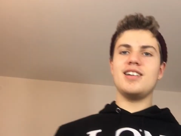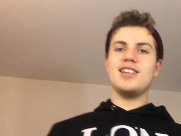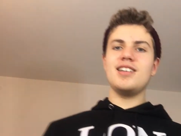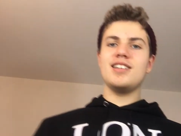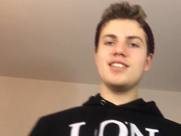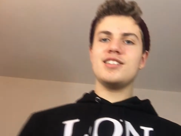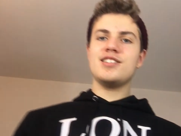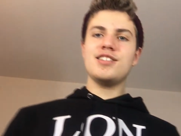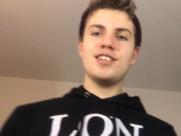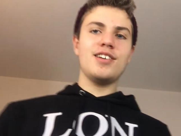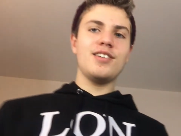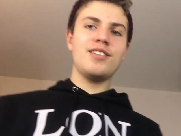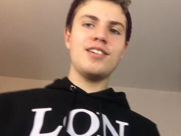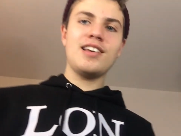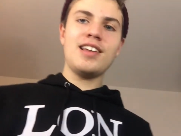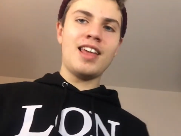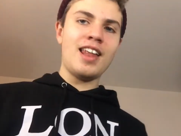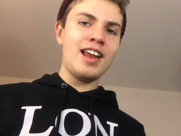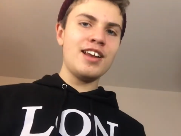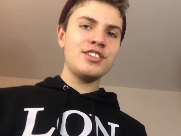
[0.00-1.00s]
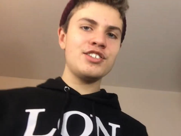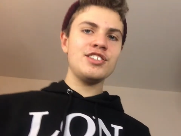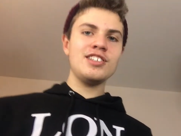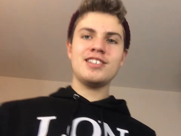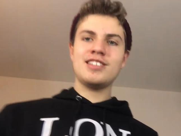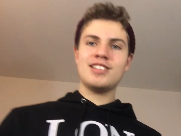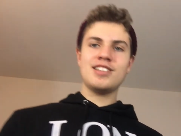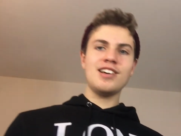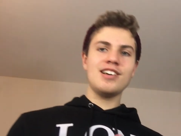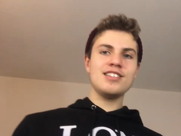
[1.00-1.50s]
So it actually
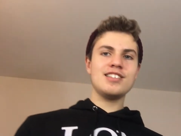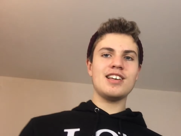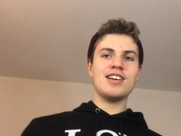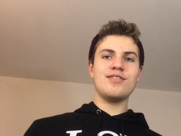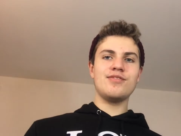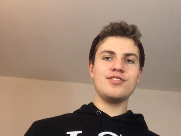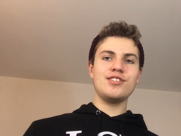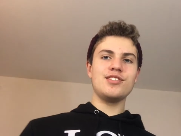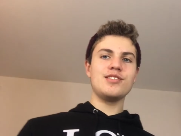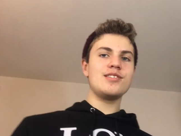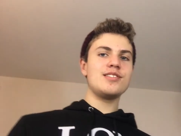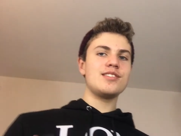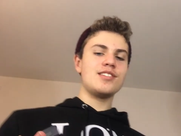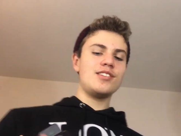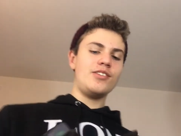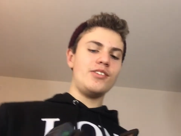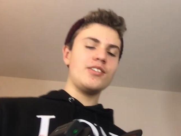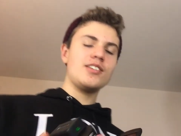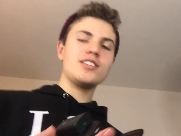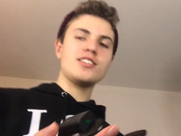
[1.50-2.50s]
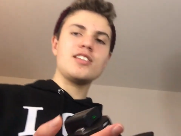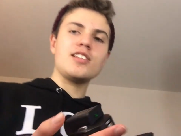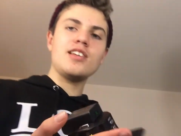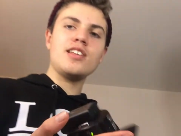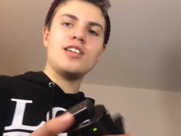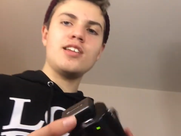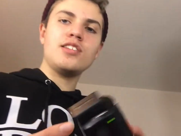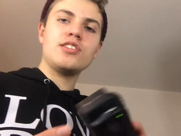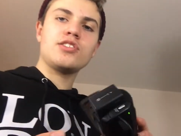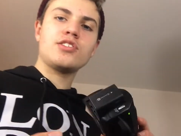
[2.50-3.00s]
does have use still because I
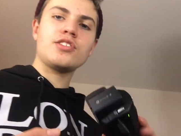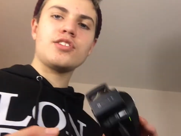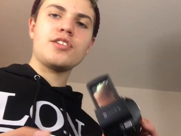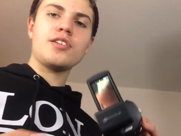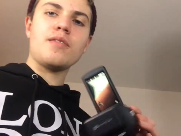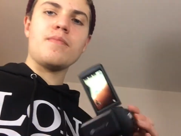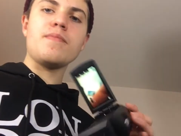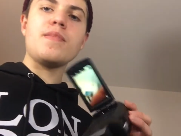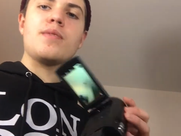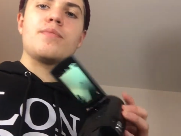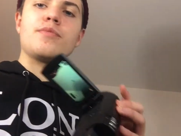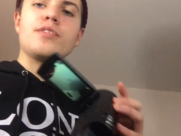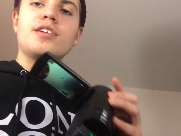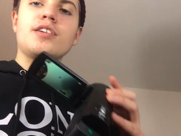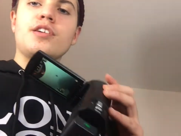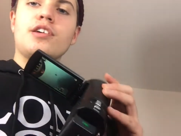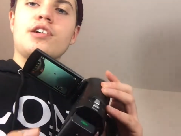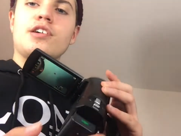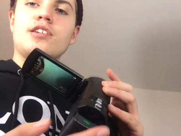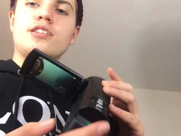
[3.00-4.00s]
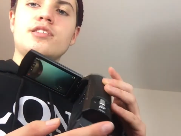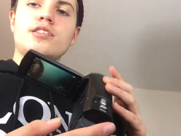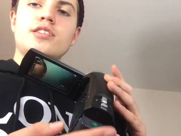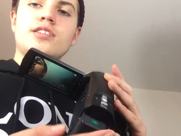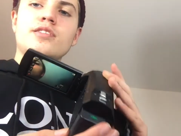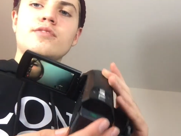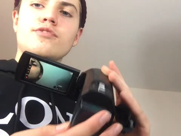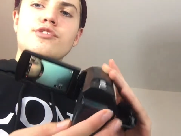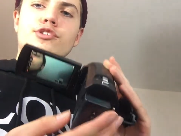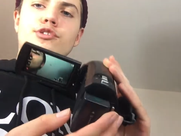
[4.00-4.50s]
need to insert a memory card
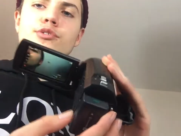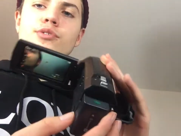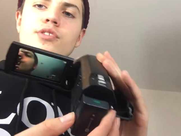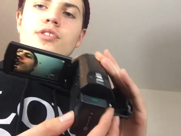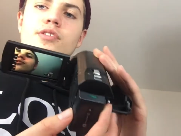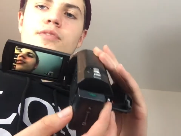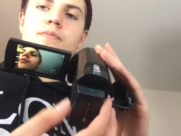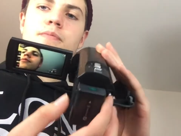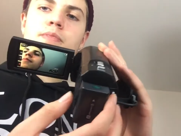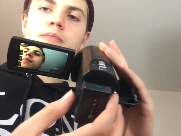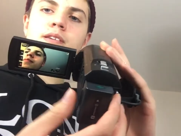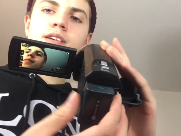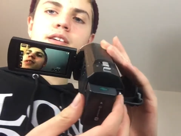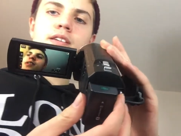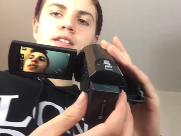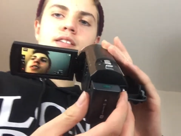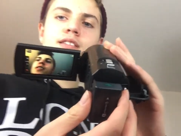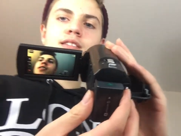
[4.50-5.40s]
to record here.